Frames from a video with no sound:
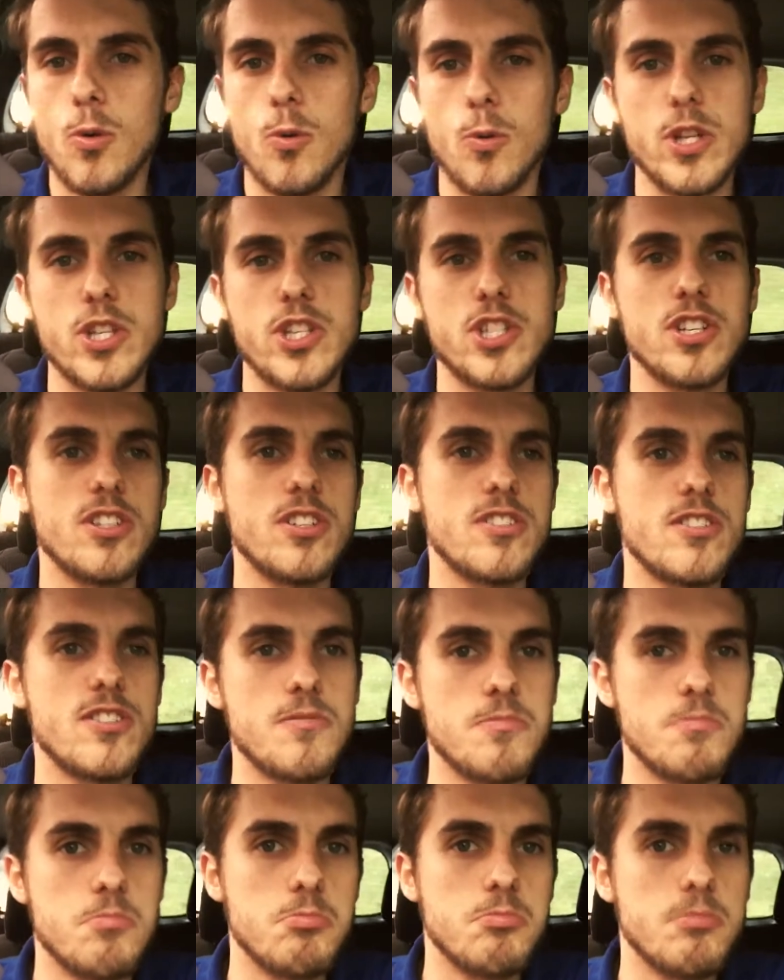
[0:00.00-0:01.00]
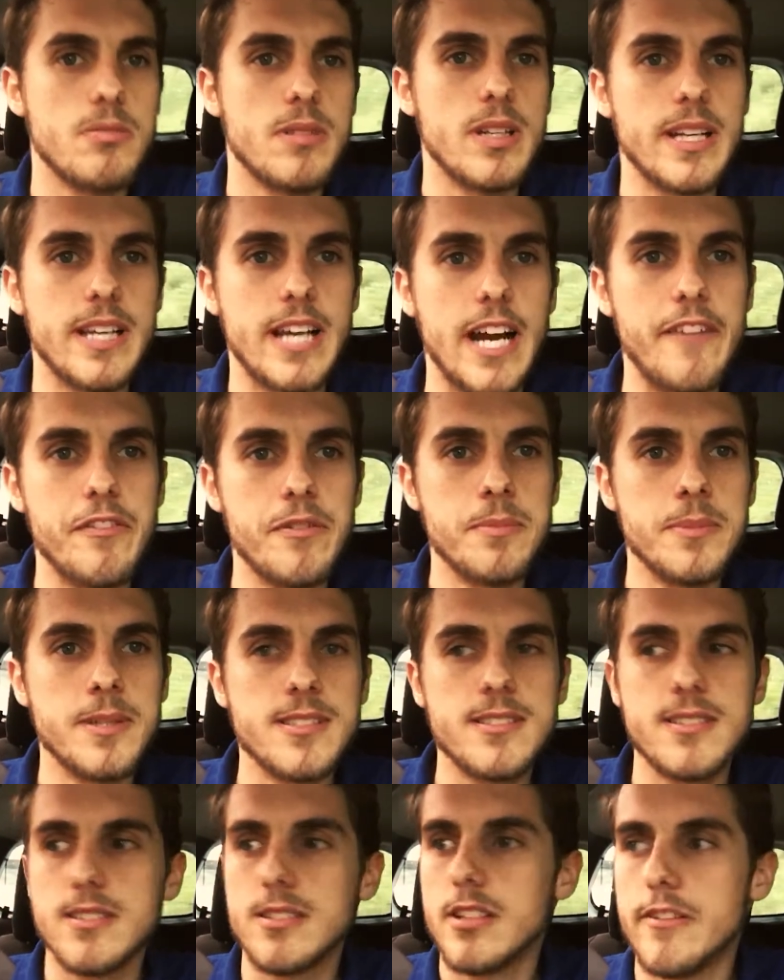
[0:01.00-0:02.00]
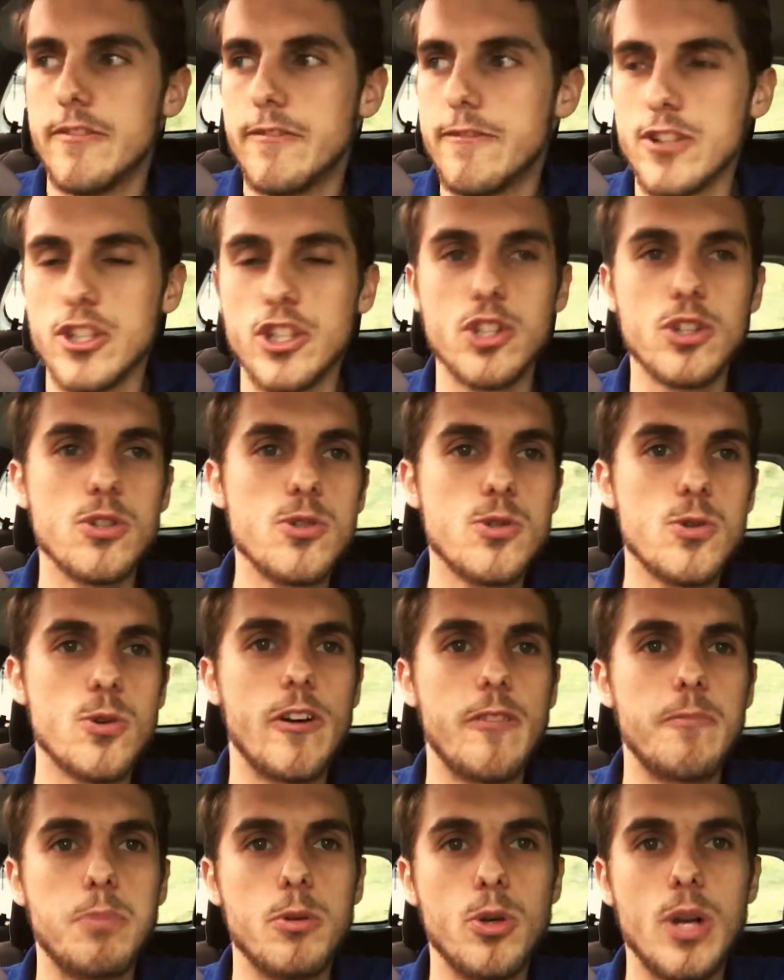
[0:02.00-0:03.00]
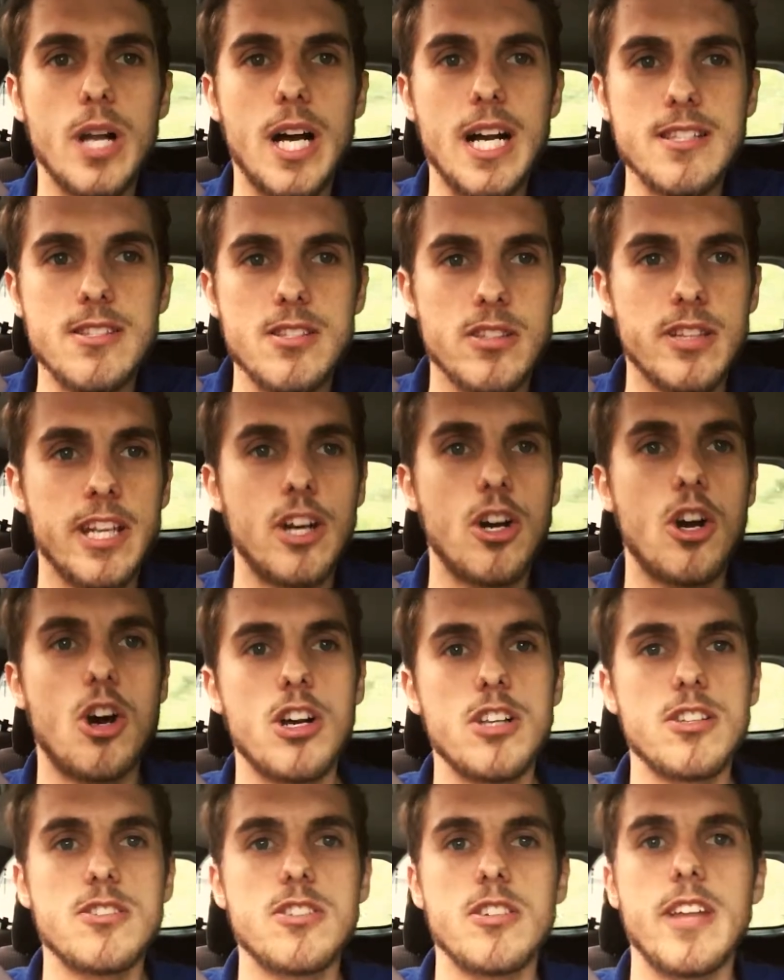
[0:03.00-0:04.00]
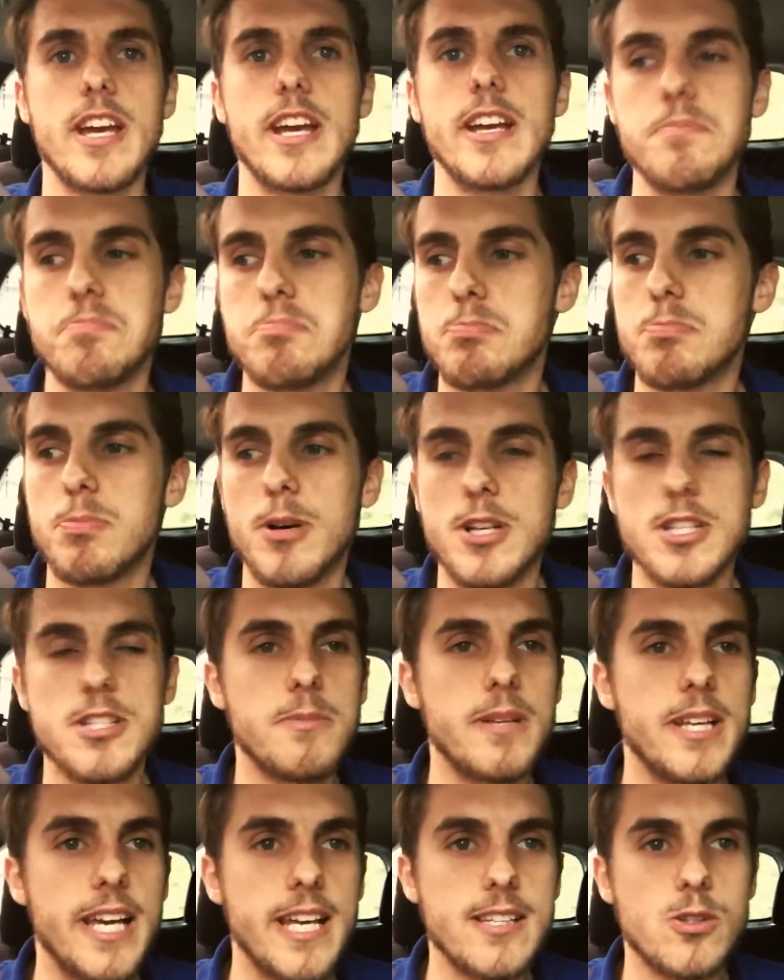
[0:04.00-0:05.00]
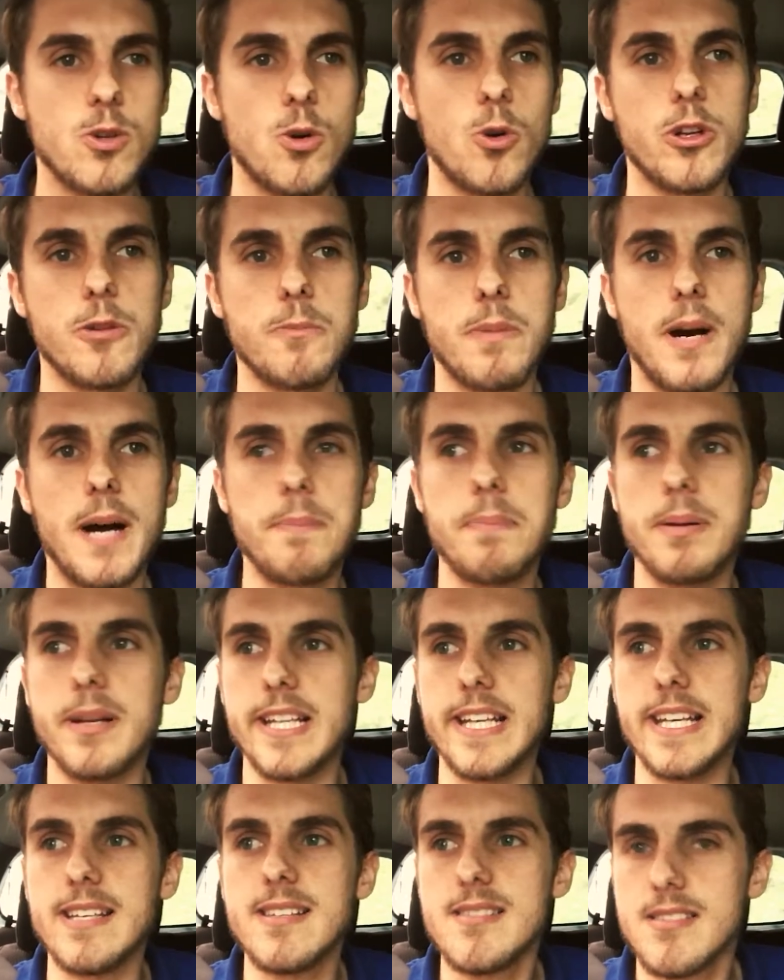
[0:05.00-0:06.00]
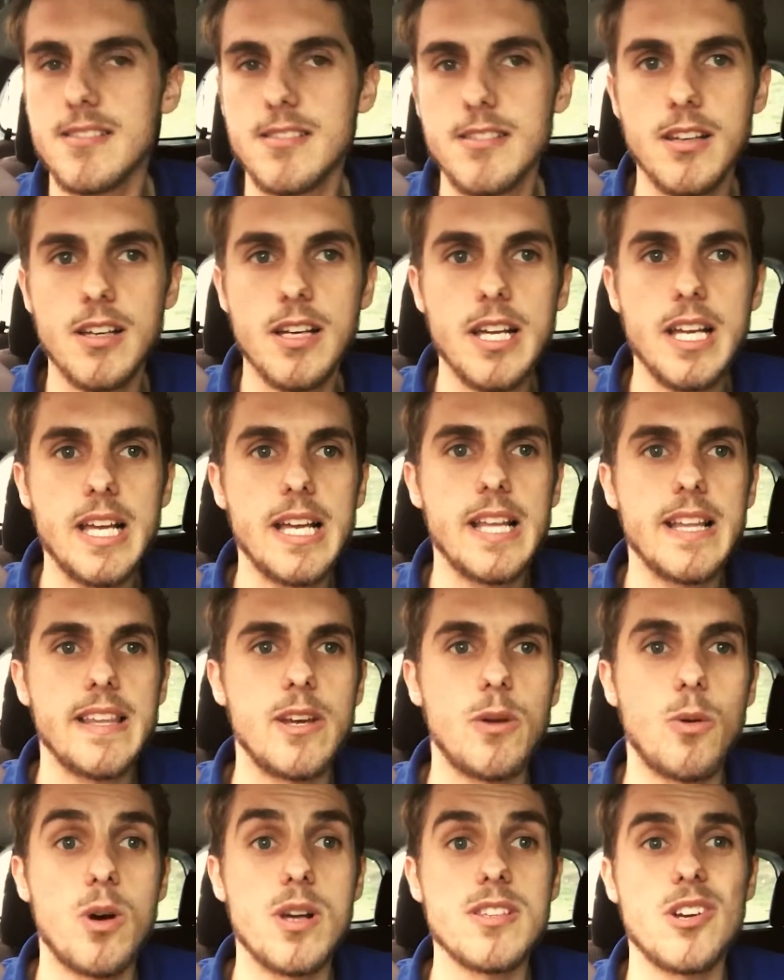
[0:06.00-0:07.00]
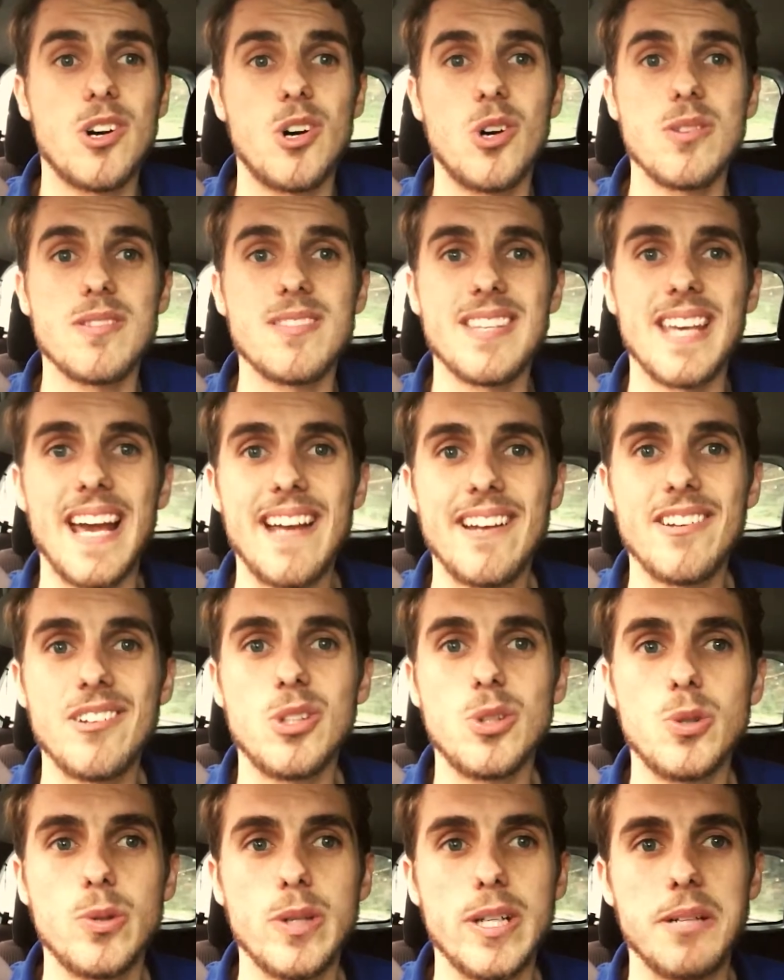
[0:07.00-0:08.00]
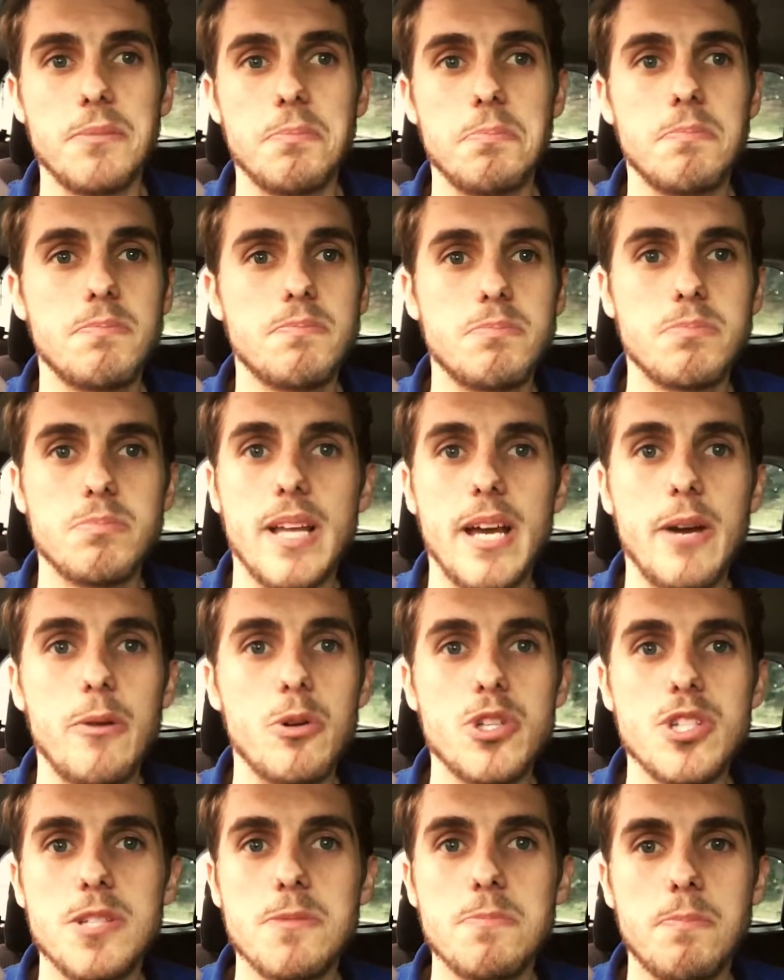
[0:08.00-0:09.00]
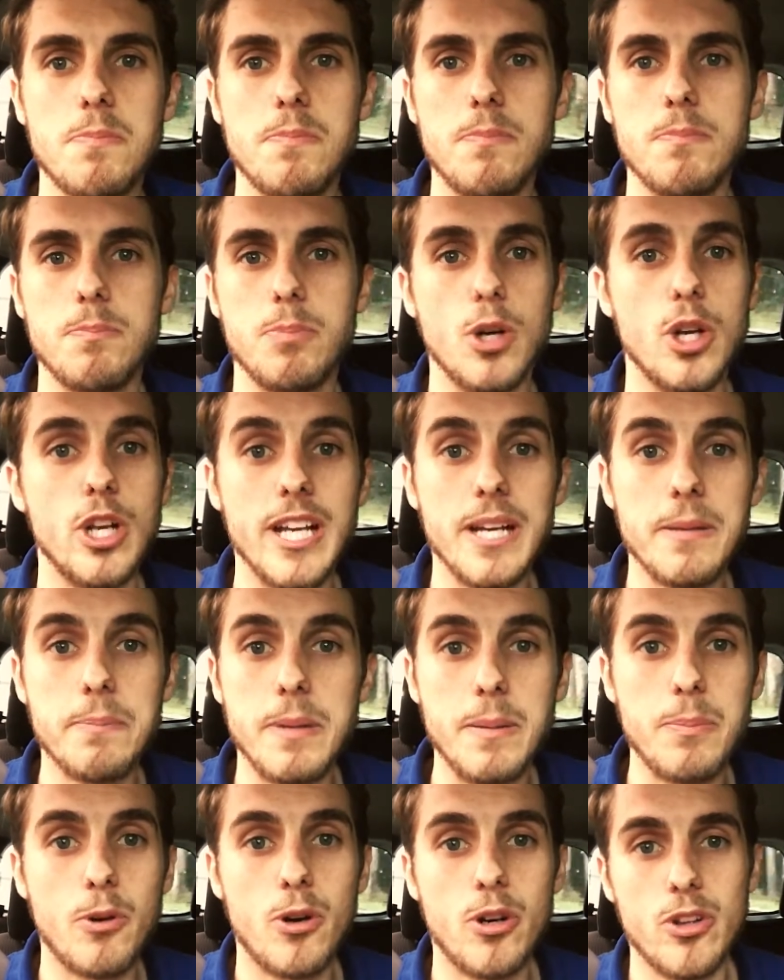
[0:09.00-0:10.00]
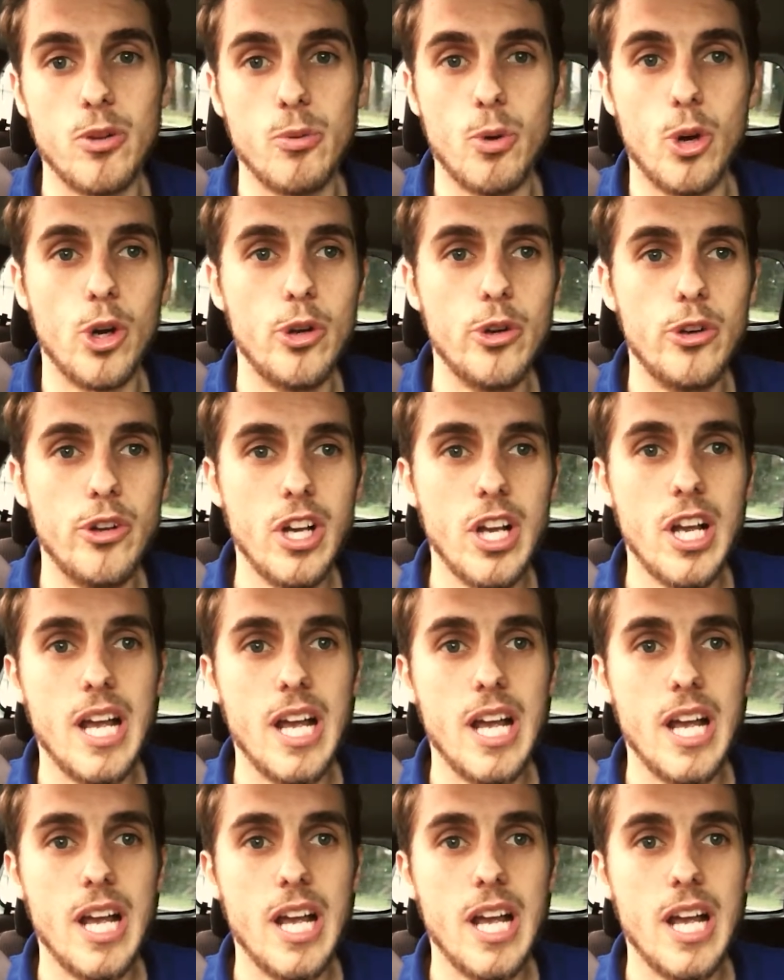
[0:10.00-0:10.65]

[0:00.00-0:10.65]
which is government officials who have blue lights on their cars so they possibly escorted by police. There was a whole scandal where they were just bullying people on the road.